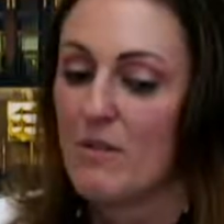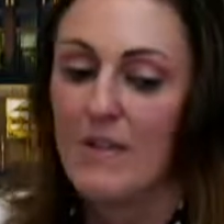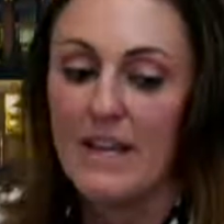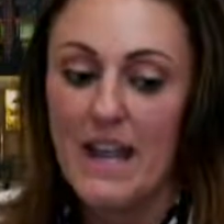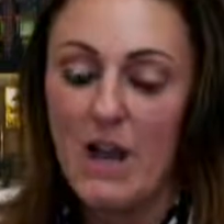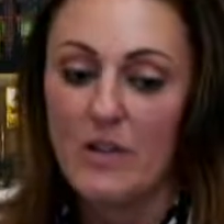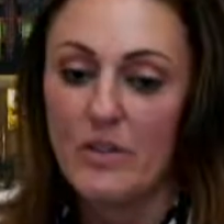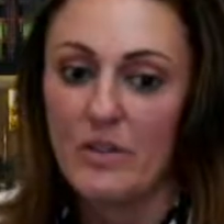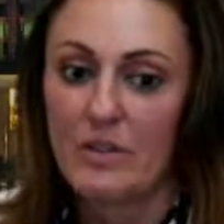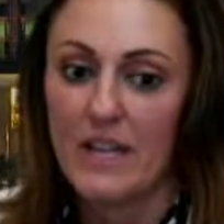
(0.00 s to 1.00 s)
Right now, if
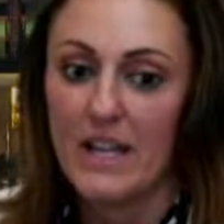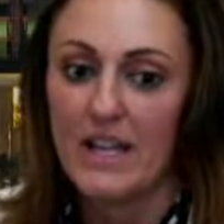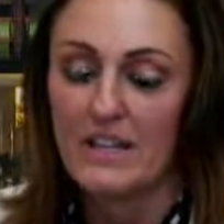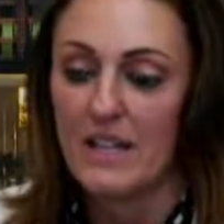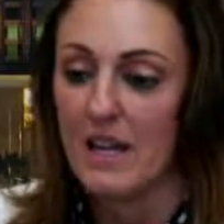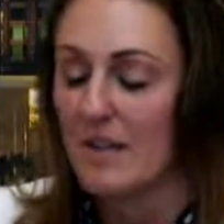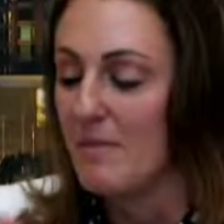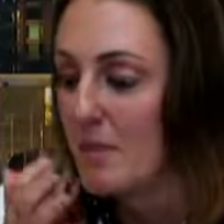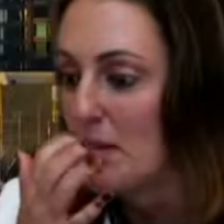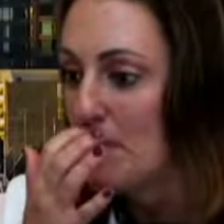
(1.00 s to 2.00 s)
you look at
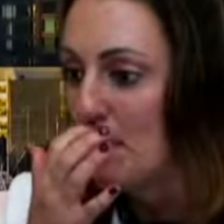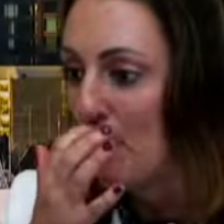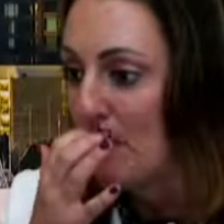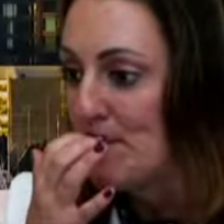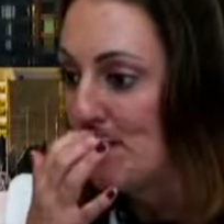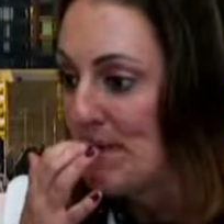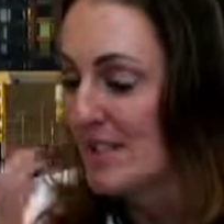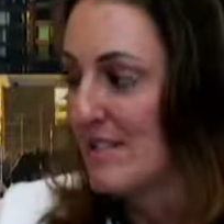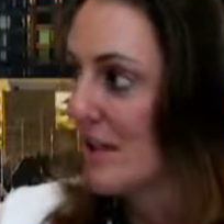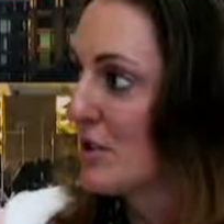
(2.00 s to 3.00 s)
the cryptocurrency
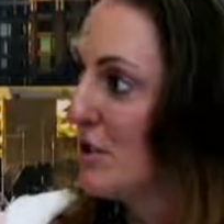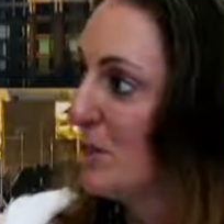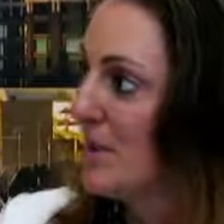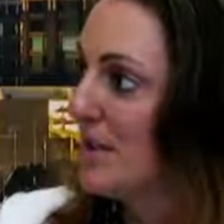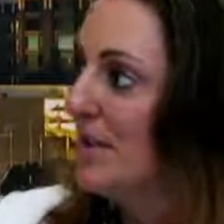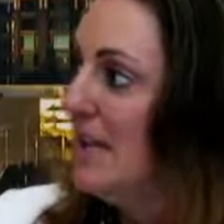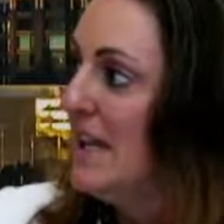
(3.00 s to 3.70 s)
since October,